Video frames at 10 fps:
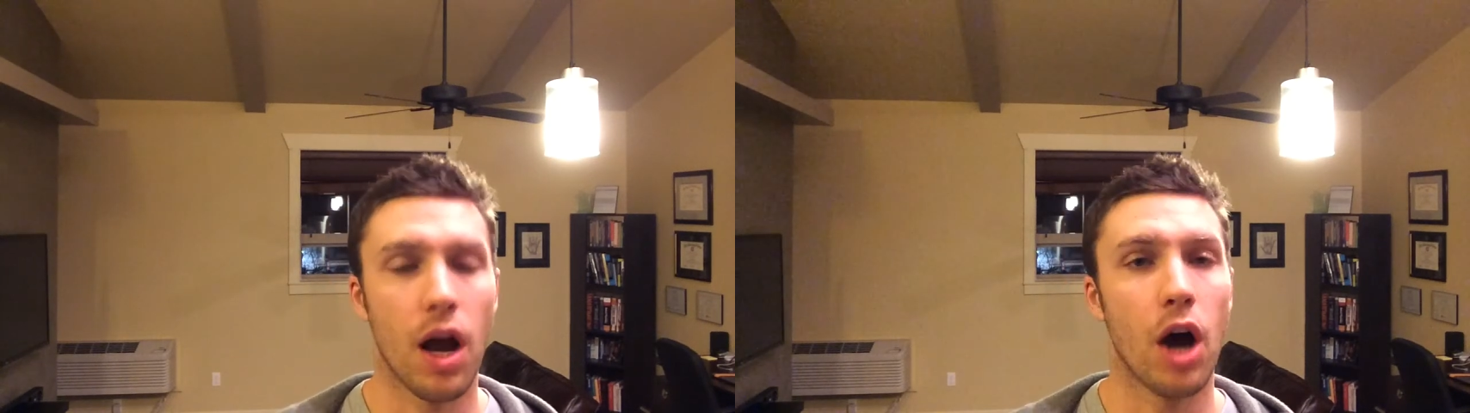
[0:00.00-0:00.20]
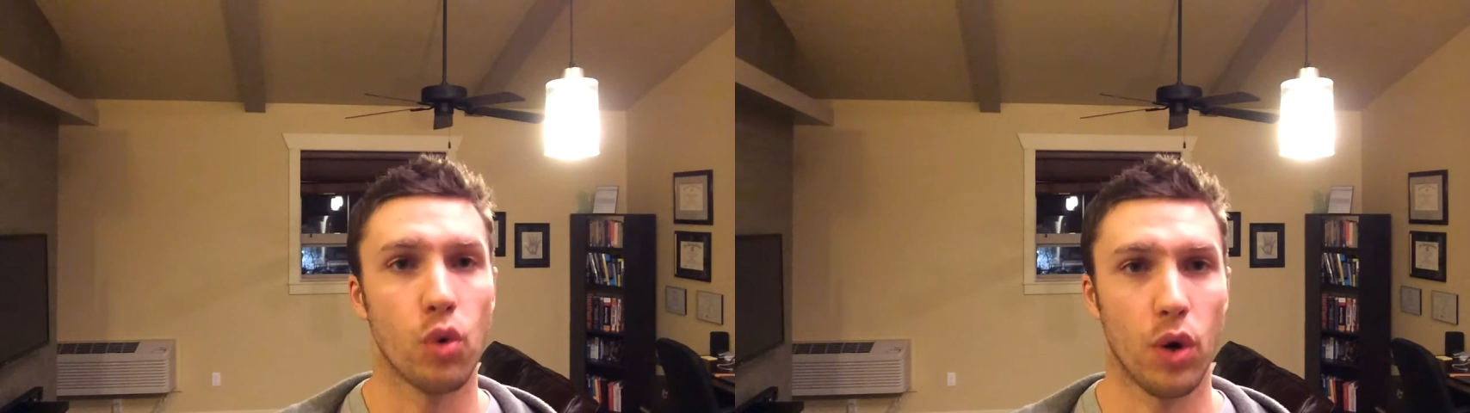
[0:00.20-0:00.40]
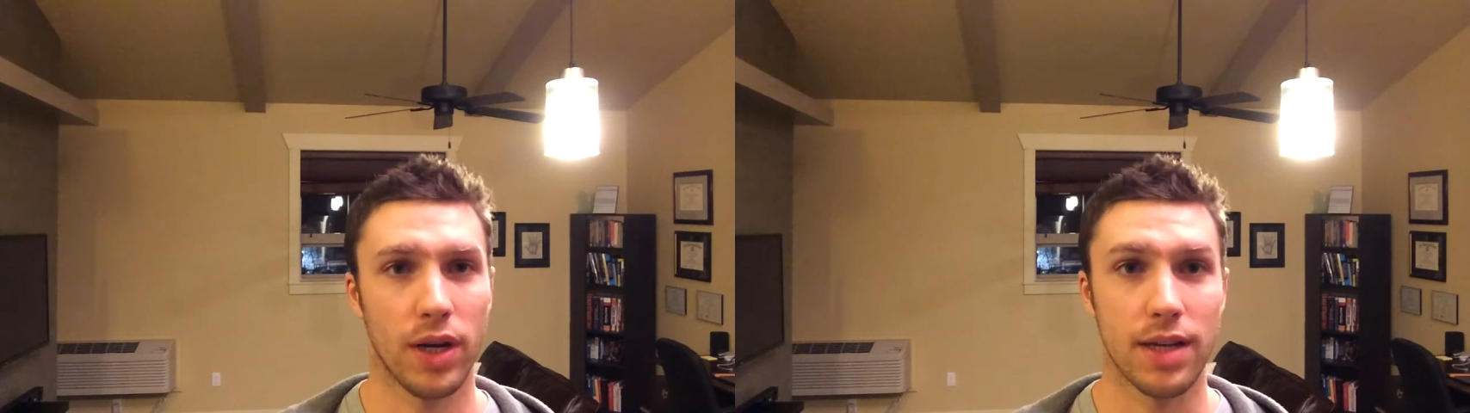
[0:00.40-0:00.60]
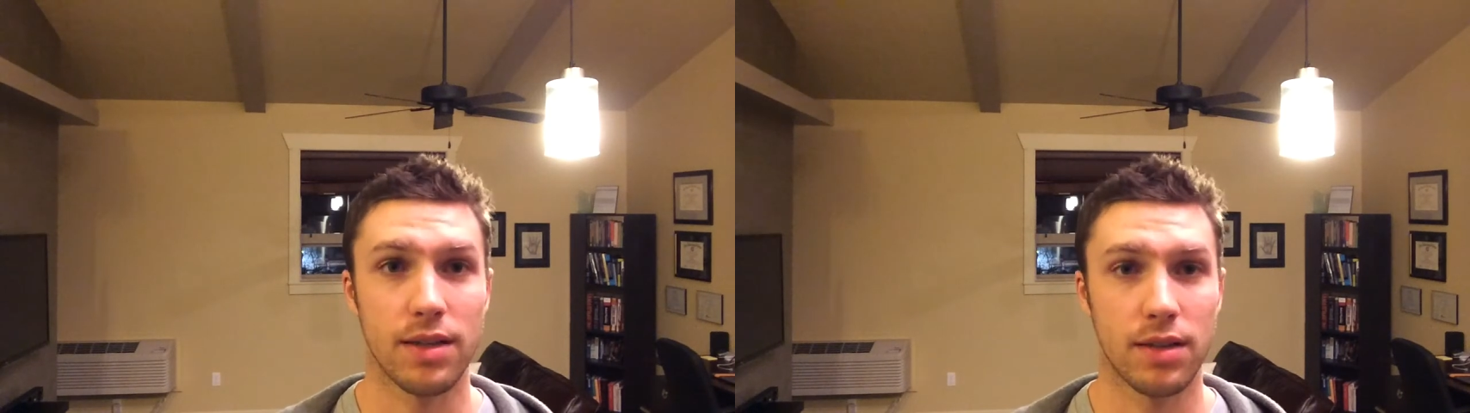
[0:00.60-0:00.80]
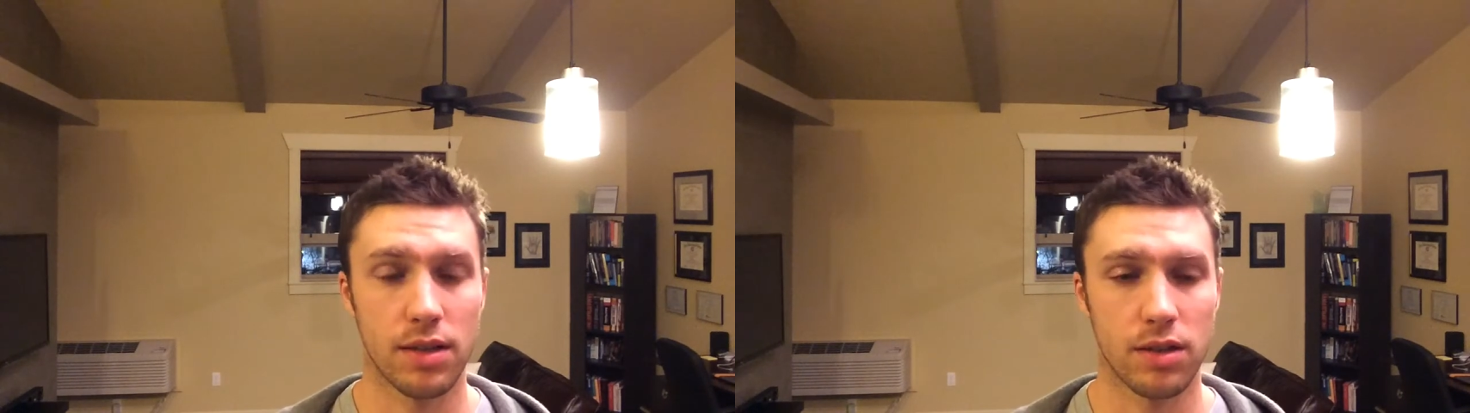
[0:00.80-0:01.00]
unorganized
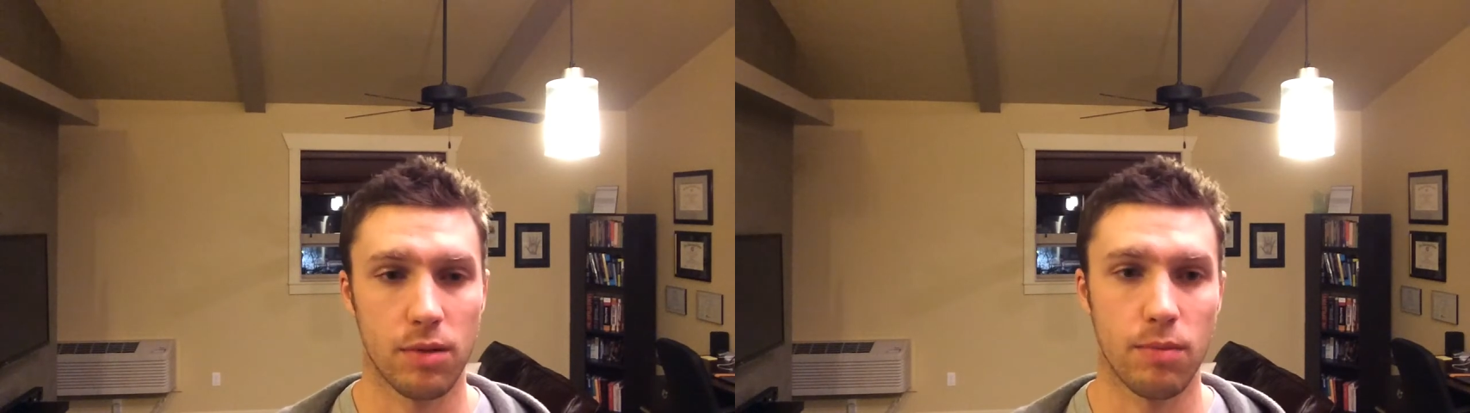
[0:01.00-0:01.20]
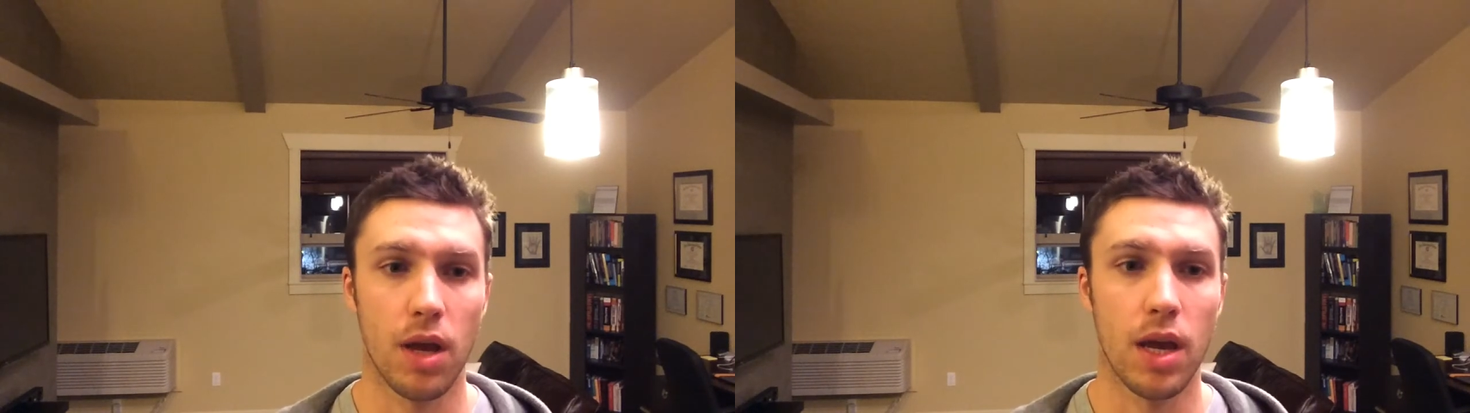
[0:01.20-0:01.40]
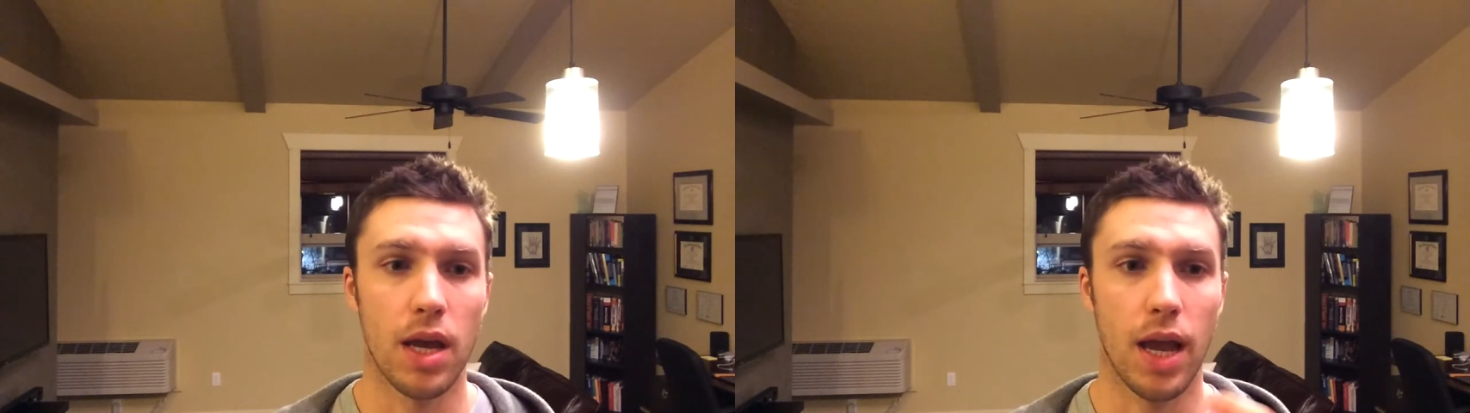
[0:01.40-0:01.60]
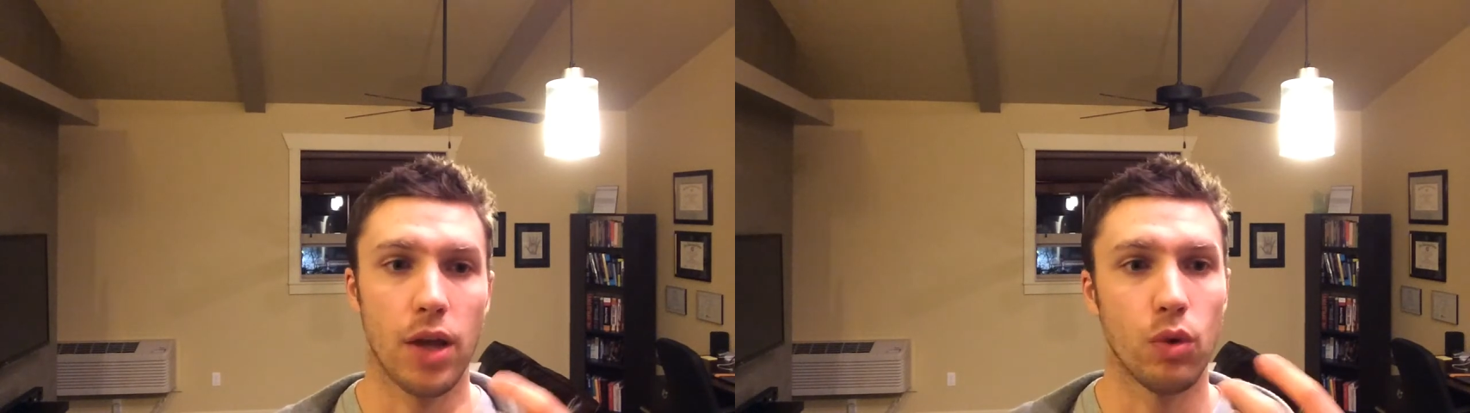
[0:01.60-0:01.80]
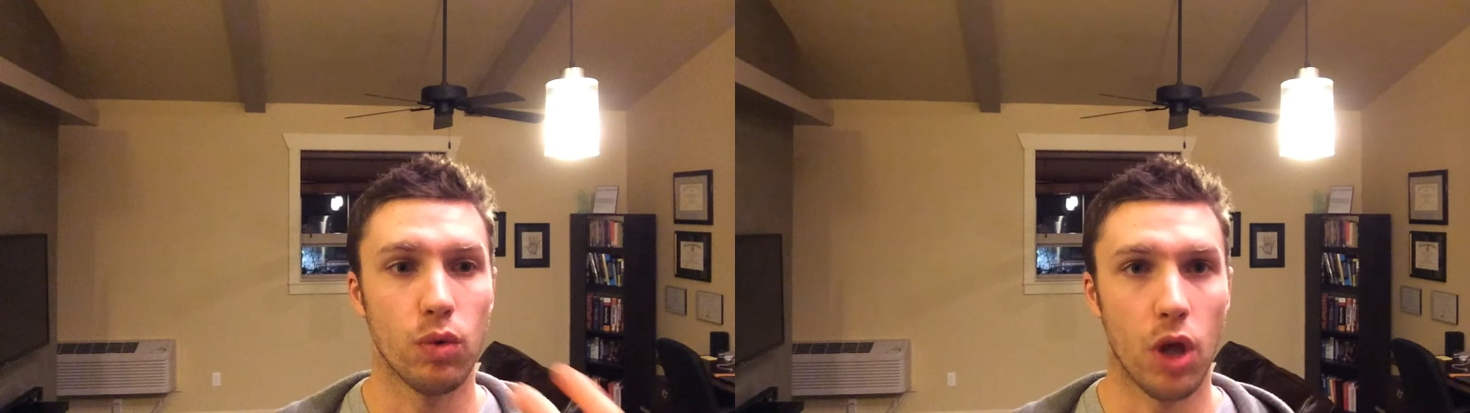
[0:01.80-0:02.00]
system
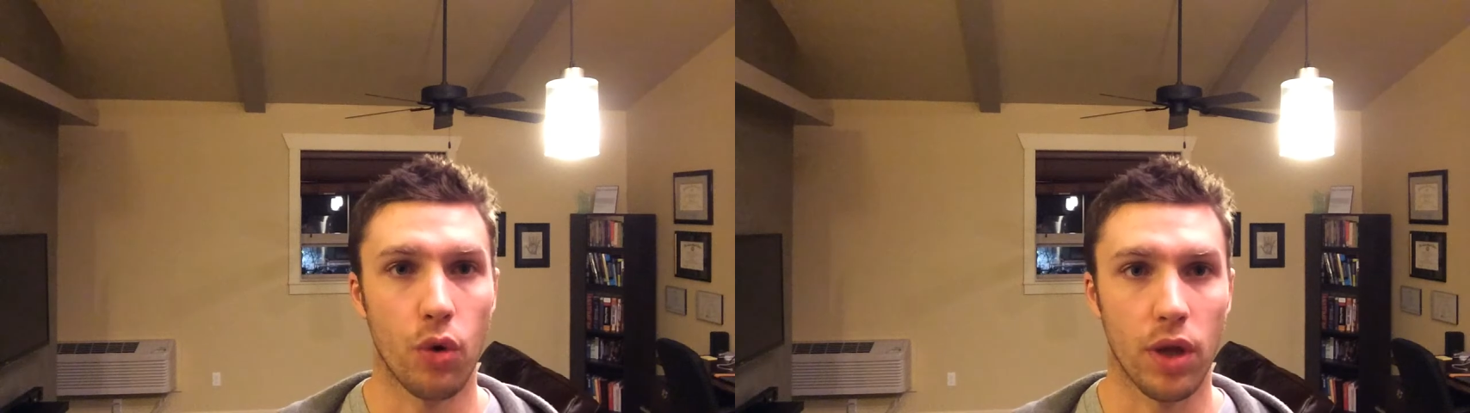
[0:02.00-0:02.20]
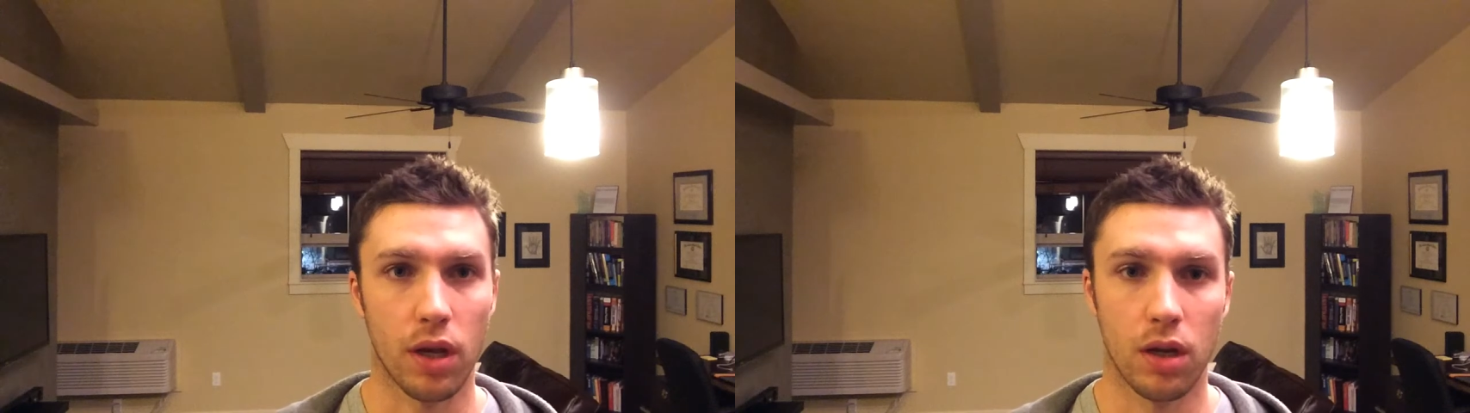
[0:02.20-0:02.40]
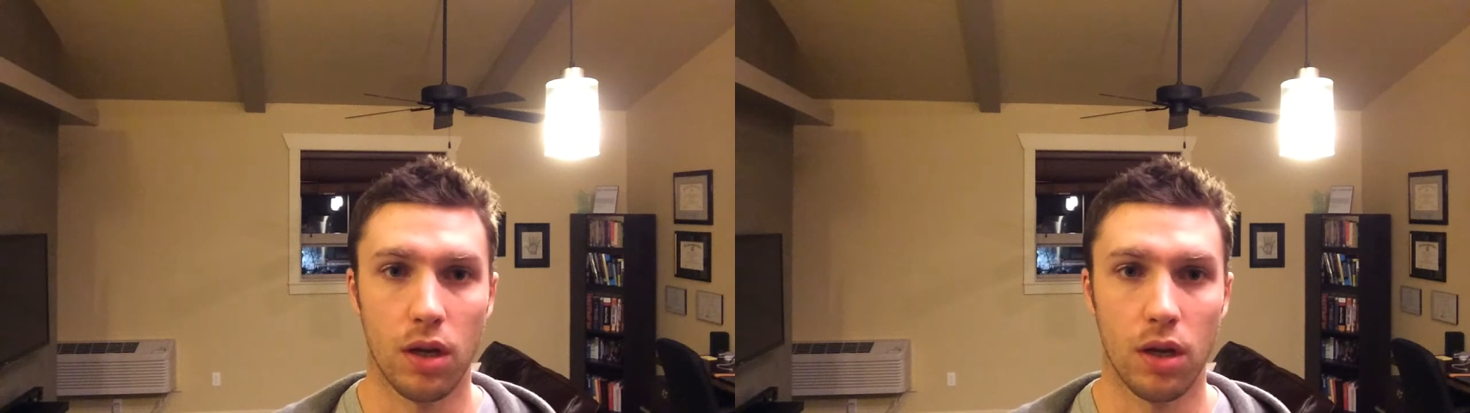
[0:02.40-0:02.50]
and you load it,